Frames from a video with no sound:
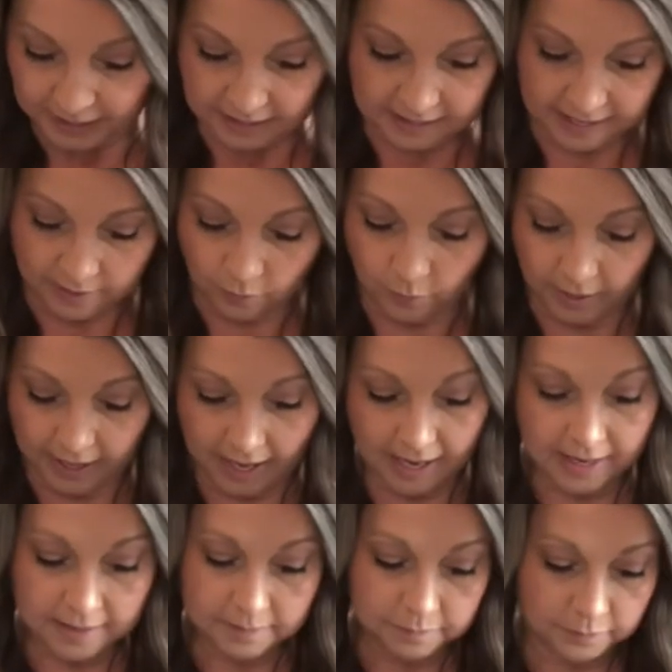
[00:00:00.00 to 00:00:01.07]
Now what
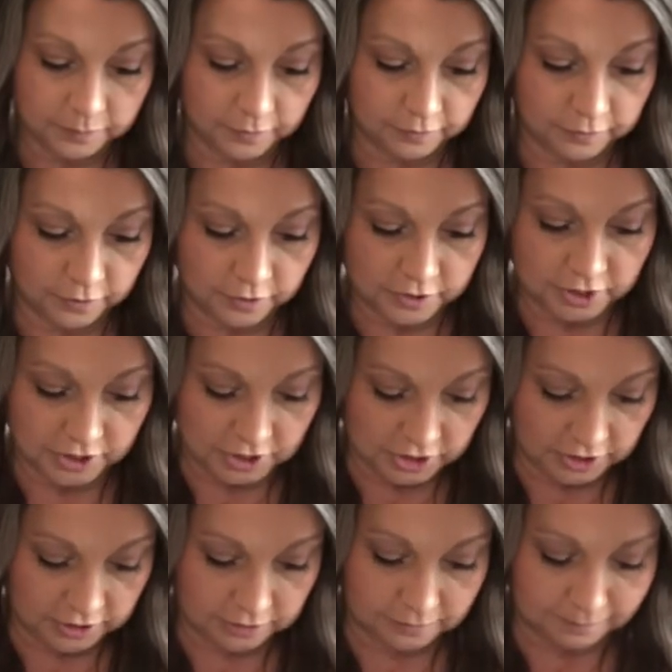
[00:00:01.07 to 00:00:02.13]
I prefer to
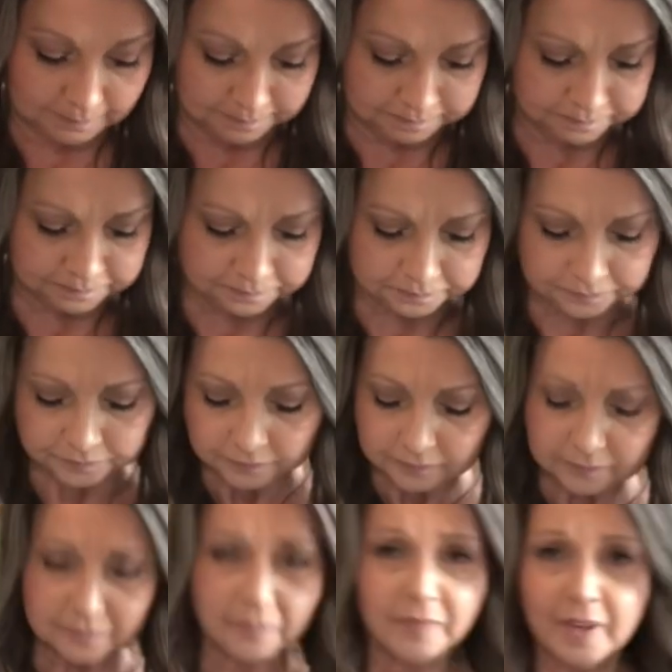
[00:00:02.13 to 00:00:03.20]
do
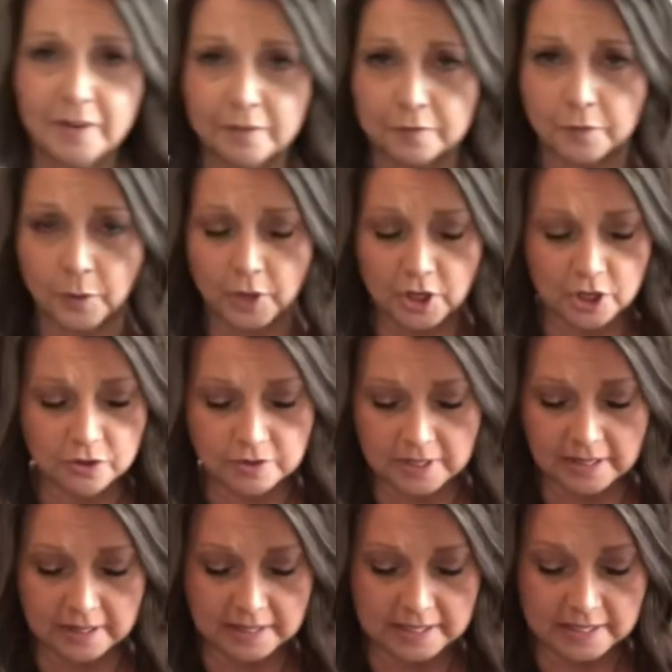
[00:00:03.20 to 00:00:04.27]
for
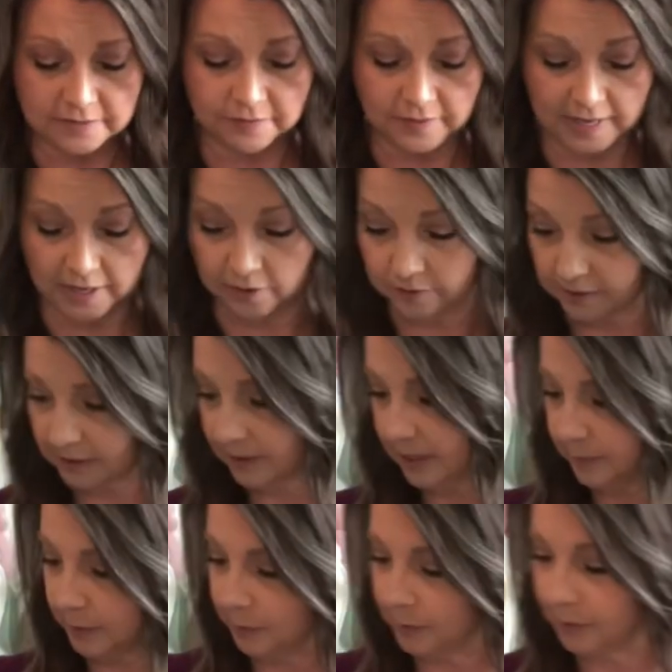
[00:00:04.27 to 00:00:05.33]
using this felt,
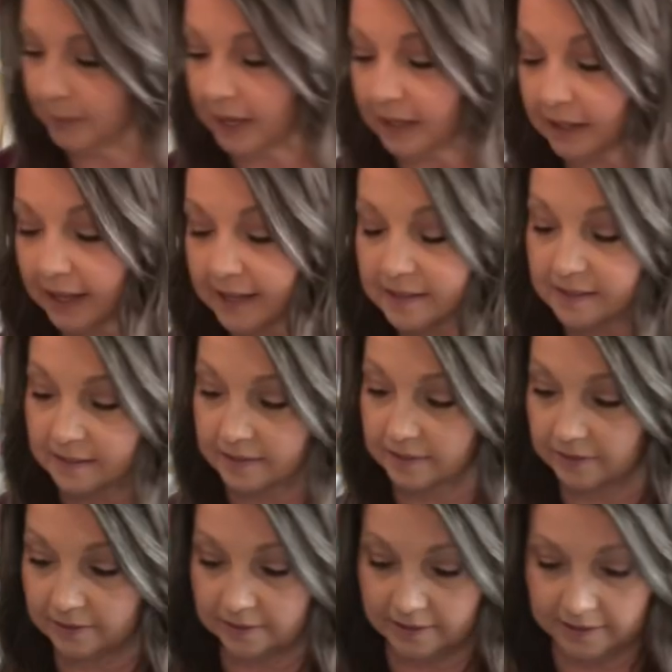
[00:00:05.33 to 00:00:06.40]
let me put my glasses
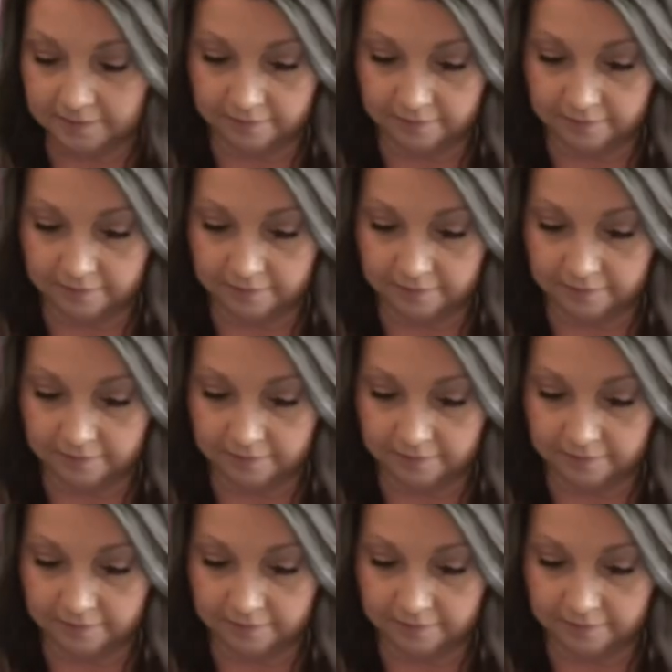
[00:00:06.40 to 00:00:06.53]
on.